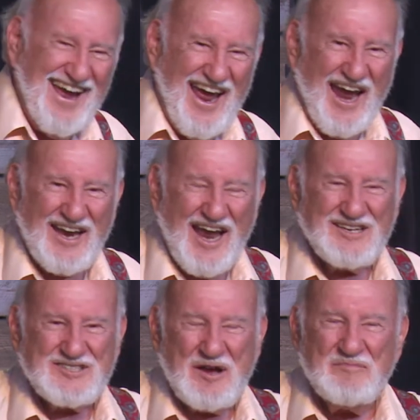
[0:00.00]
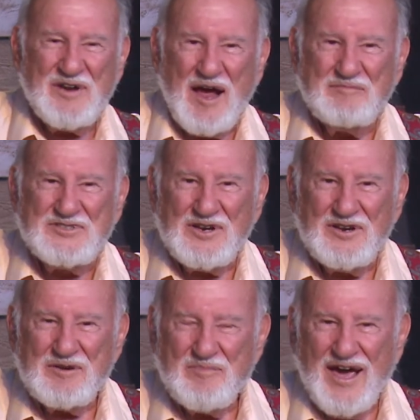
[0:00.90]
And sometimes you
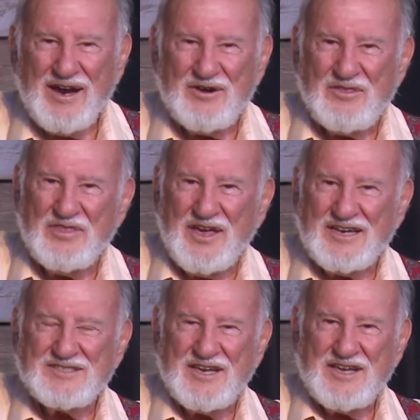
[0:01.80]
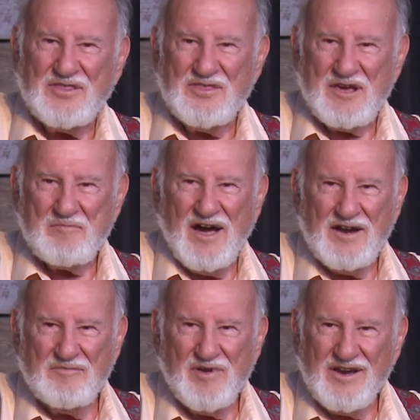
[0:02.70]
look back on things that you think might
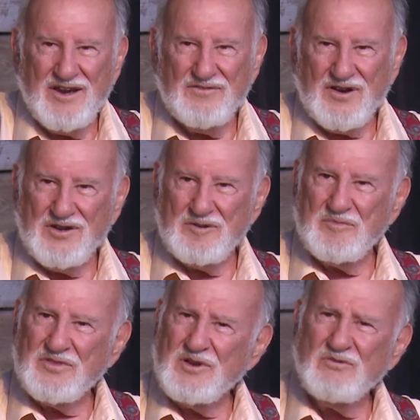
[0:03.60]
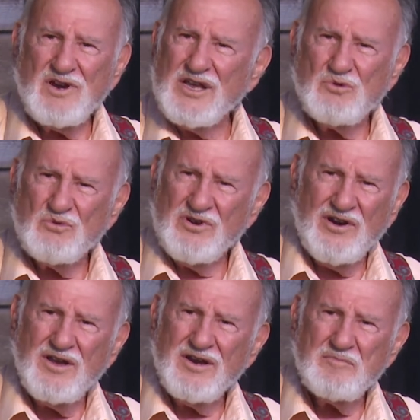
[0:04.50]
have been difficult, but they really
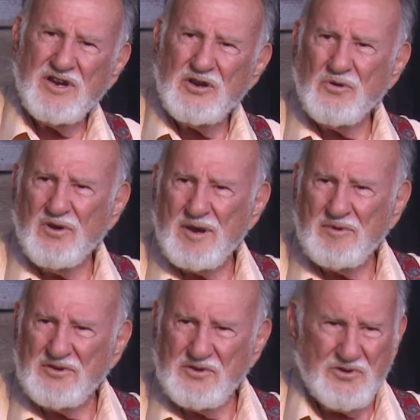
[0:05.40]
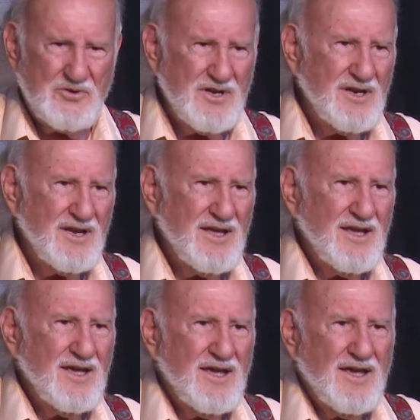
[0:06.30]
weren't. I mean, you were able to do it,
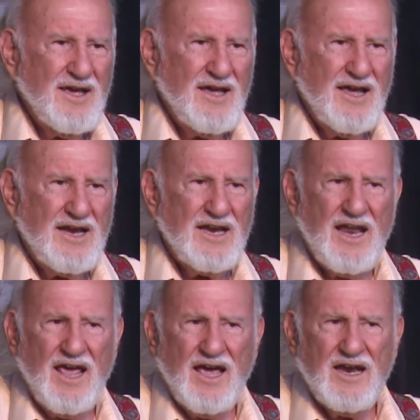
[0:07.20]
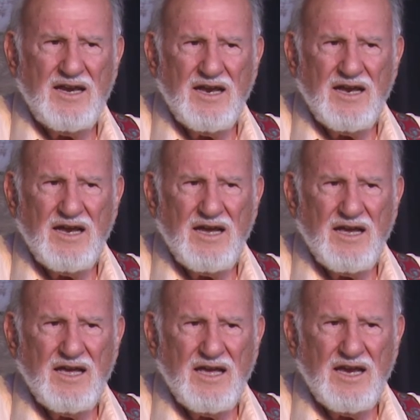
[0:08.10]
and it had
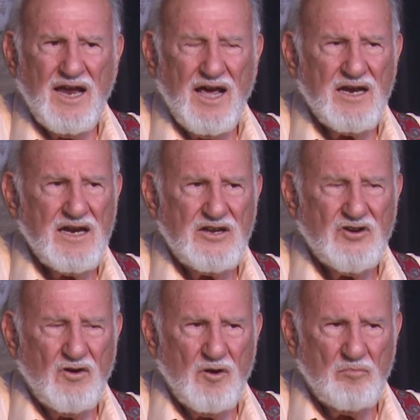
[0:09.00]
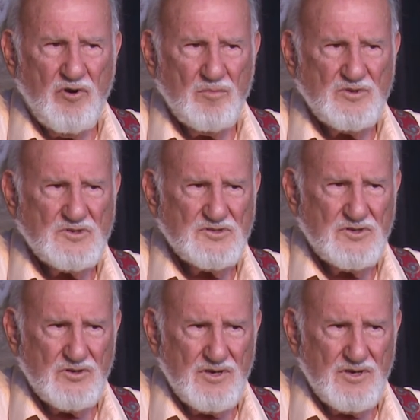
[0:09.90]
an eternal purpose to